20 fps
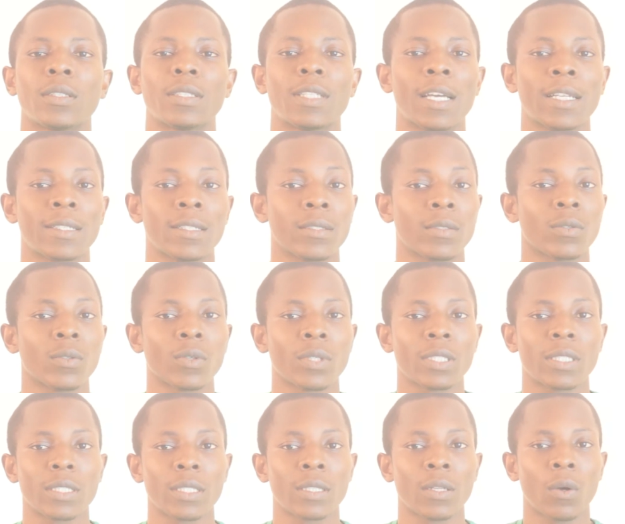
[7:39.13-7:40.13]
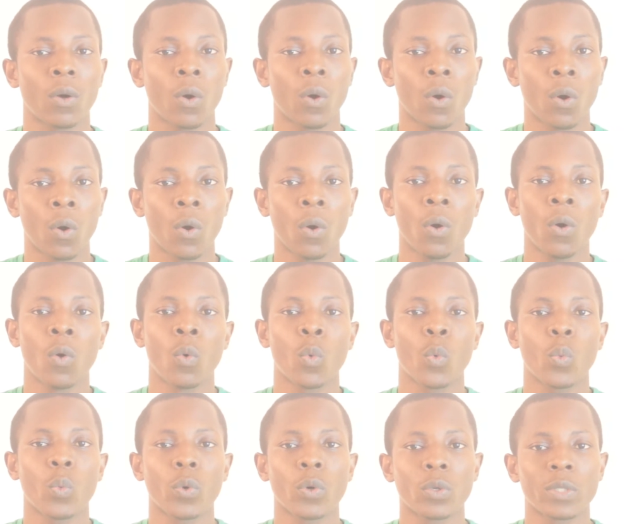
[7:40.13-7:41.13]
That is not all.
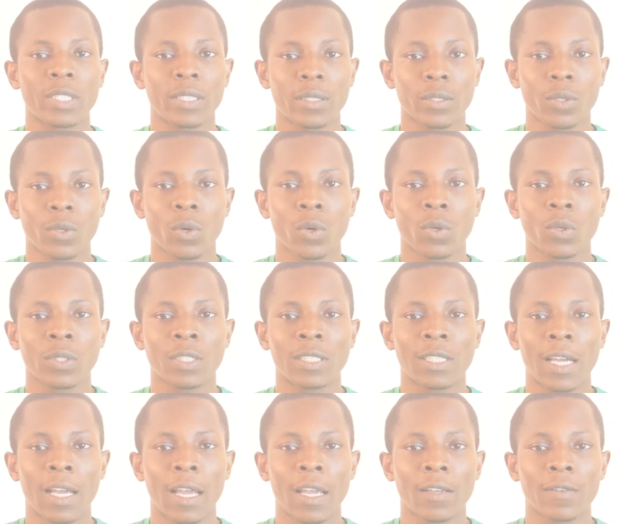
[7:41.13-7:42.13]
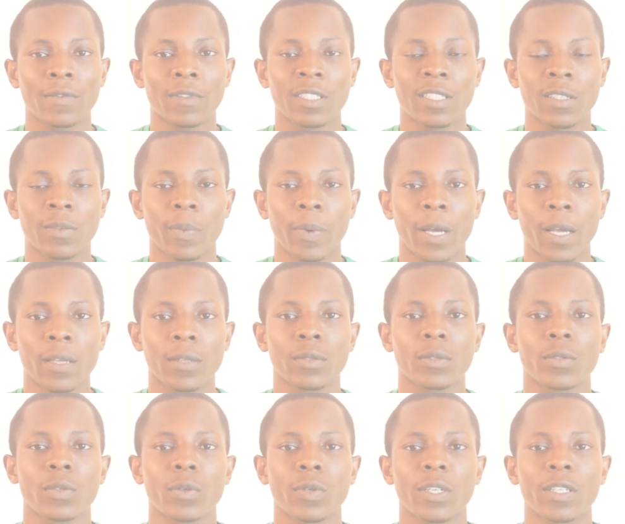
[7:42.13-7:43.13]
We will still dive deeper
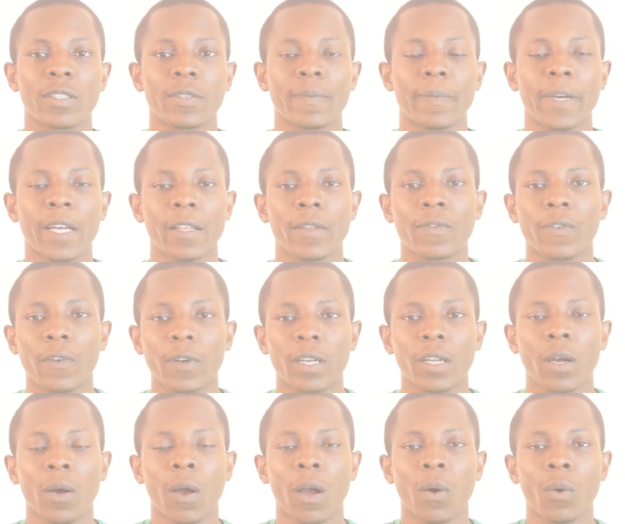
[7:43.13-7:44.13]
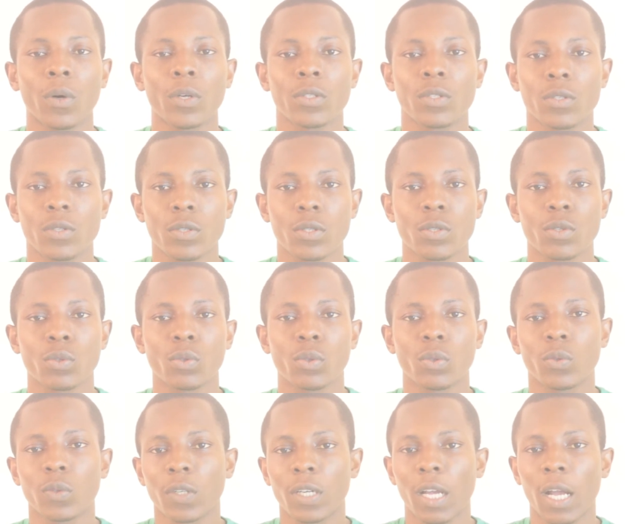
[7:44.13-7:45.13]
into it, but for now I want you to
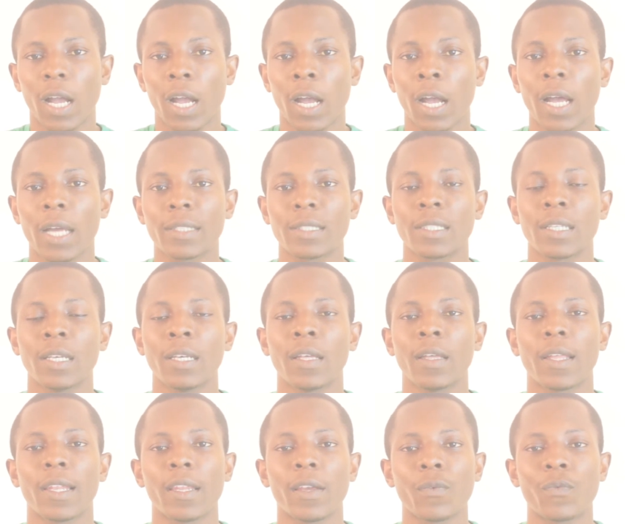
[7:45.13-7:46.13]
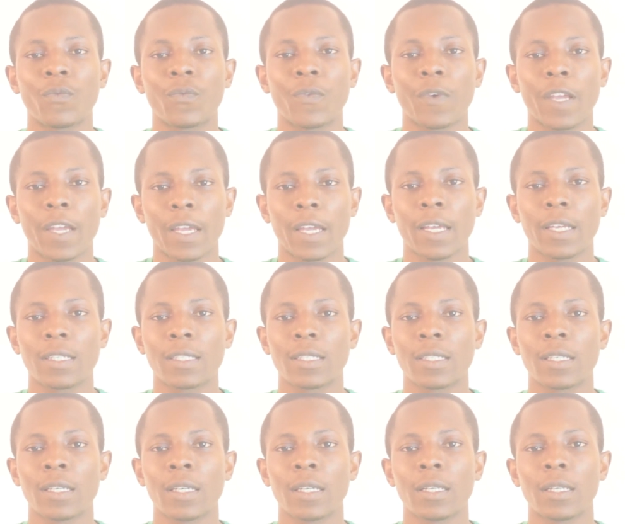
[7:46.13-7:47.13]
look at the
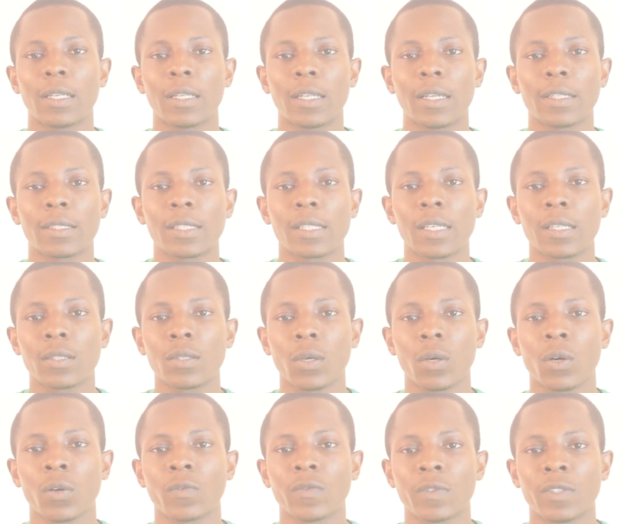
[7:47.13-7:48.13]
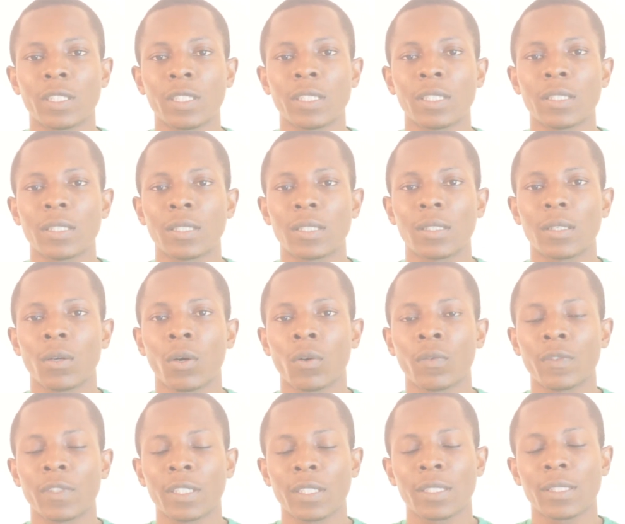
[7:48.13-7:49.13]
first letters of
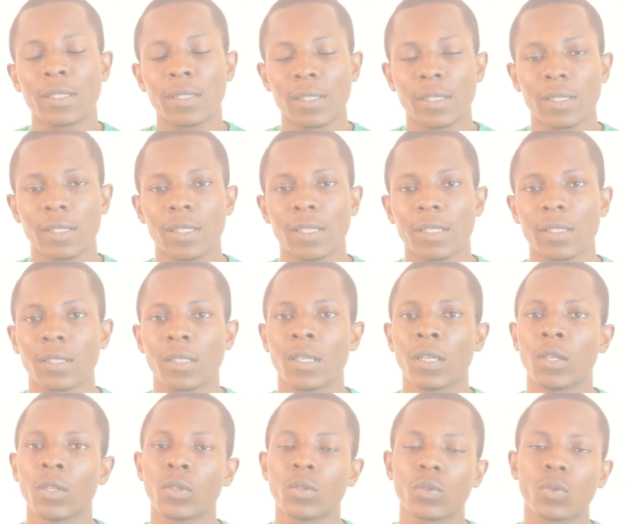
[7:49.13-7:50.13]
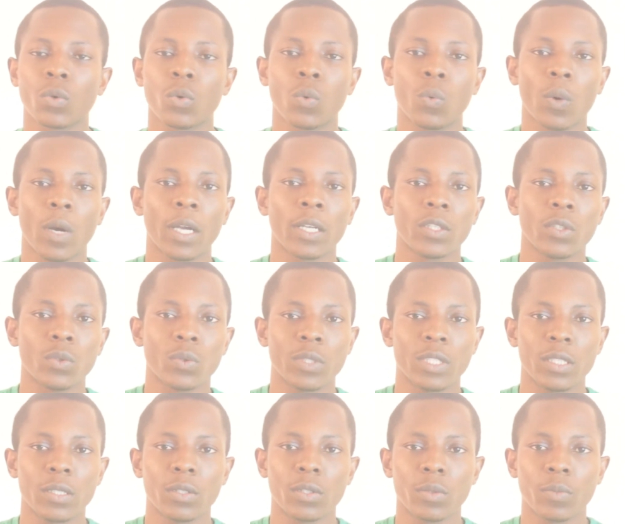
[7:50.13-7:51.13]
this sentence. So while you will
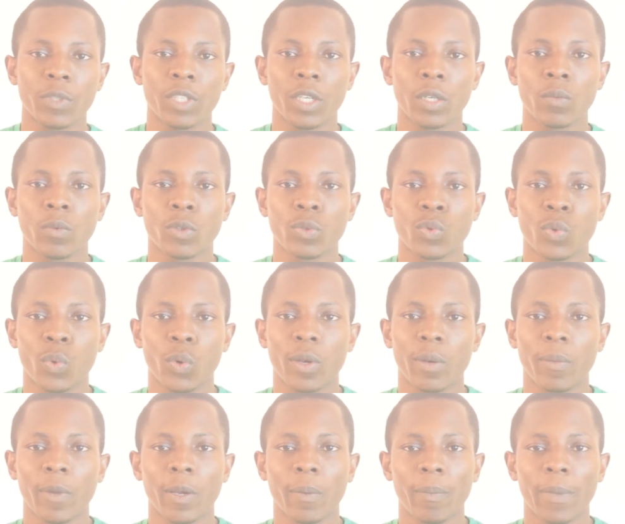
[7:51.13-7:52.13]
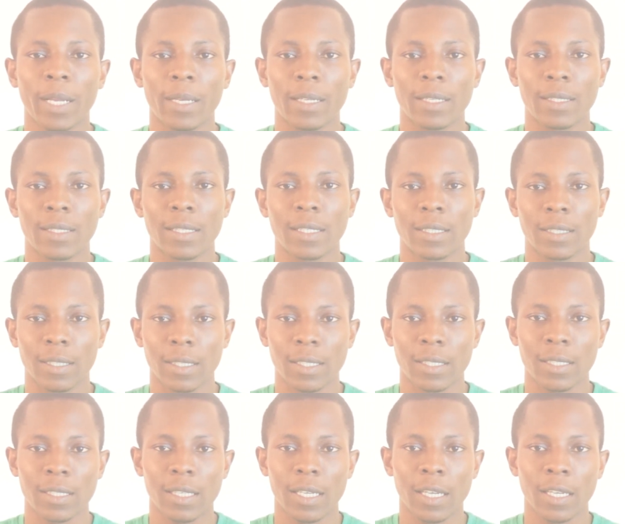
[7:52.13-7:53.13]
need to be able to remember the
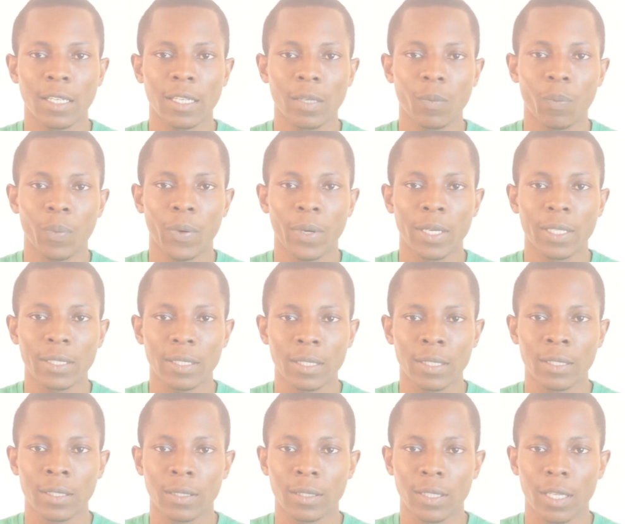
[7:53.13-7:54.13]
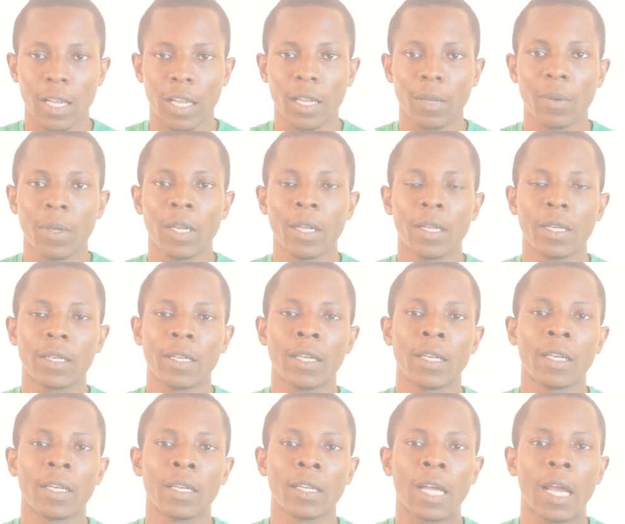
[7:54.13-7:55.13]
sentence any point in time,
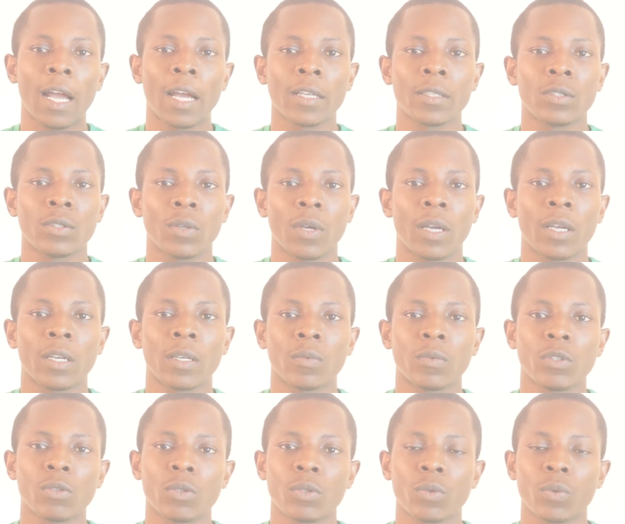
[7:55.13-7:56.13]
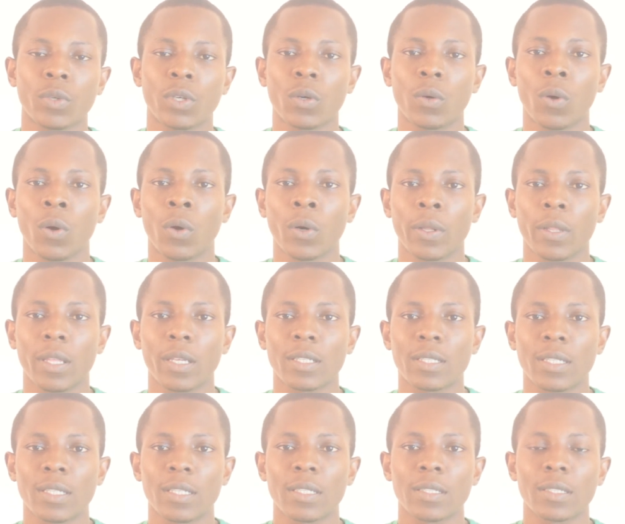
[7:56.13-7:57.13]
then as you are able to recall the
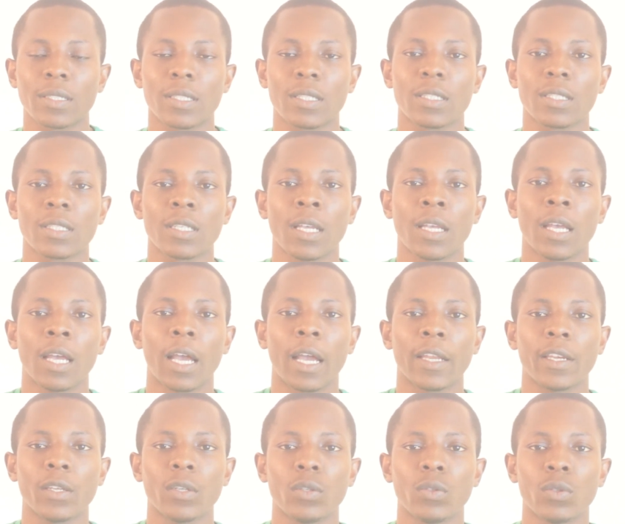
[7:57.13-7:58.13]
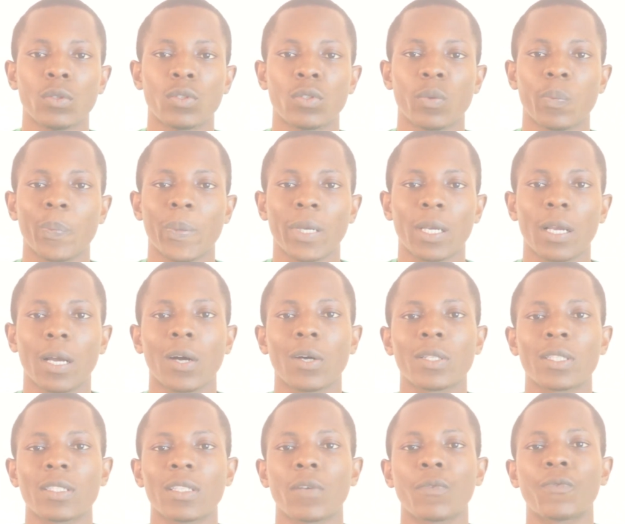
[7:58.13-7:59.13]
sentence, I need you to pick
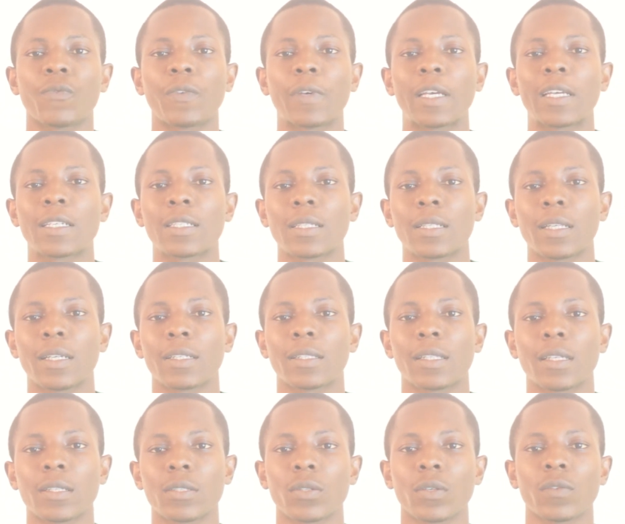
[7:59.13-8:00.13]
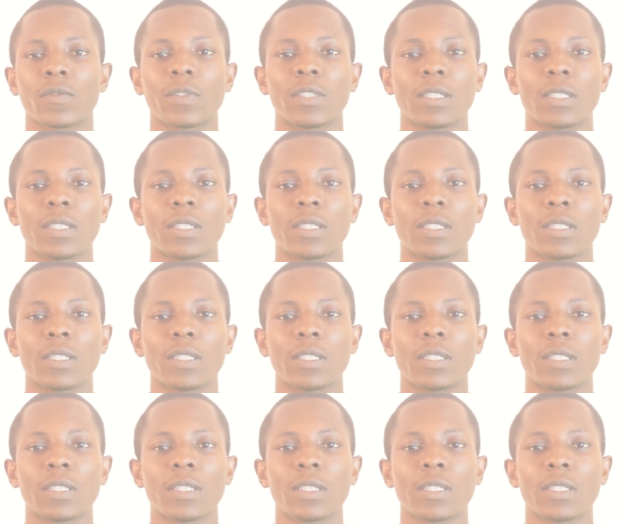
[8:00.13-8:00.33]
out the first letters of